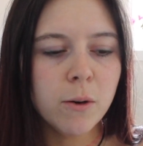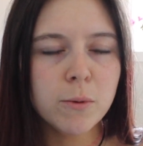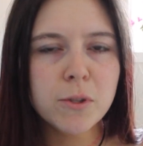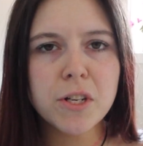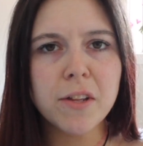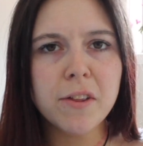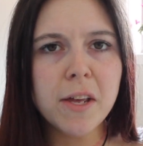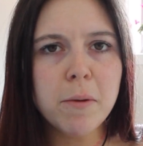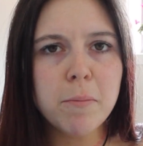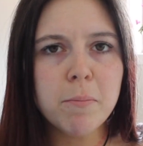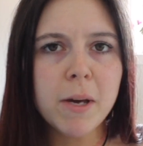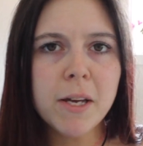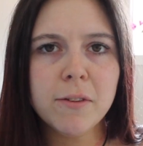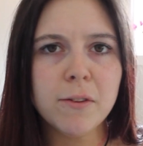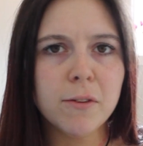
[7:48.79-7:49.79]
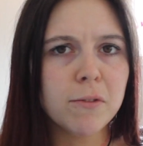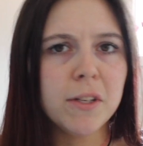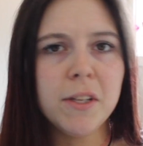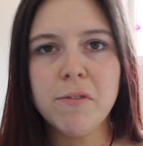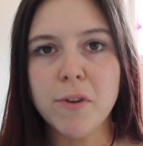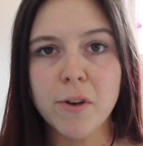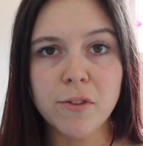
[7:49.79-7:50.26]
which I think makes it
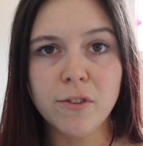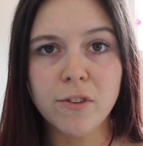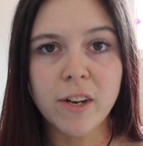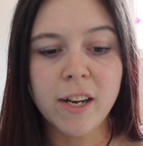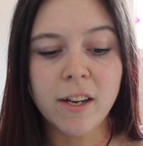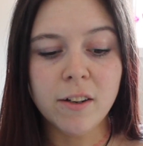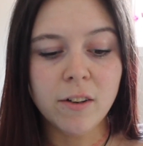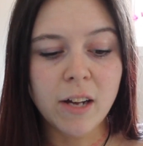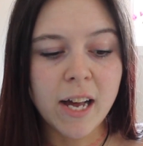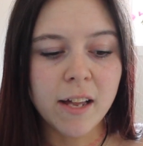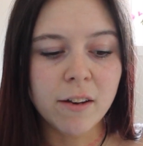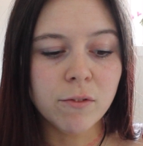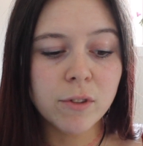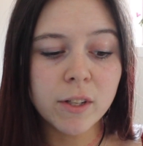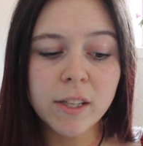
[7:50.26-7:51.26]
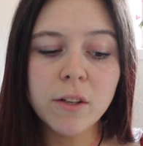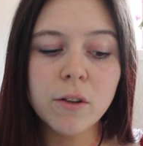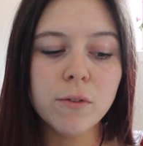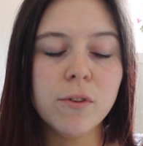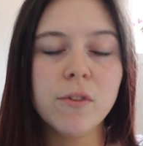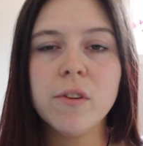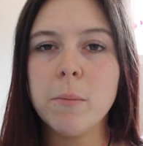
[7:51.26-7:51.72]
really versatile and really
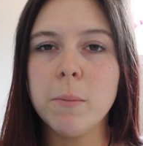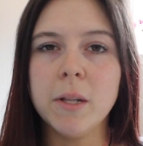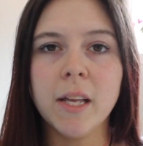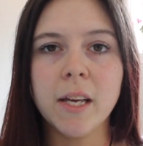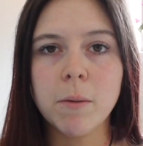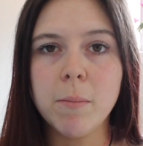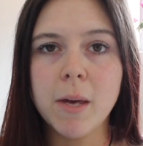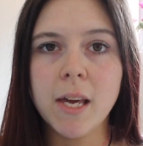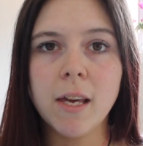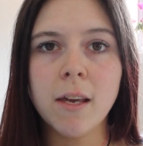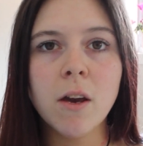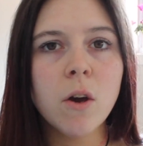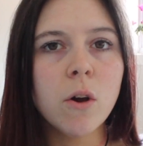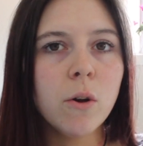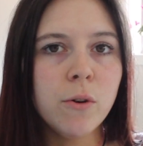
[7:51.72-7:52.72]
good for someone like me